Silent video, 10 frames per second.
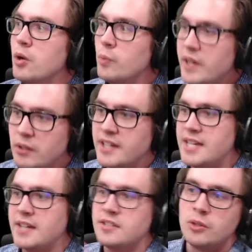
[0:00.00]
we don't like
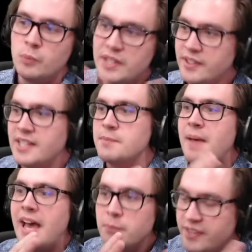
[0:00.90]
Tectone, we think he's
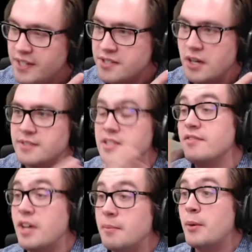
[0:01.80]
bad, we think he's toxic, they've come out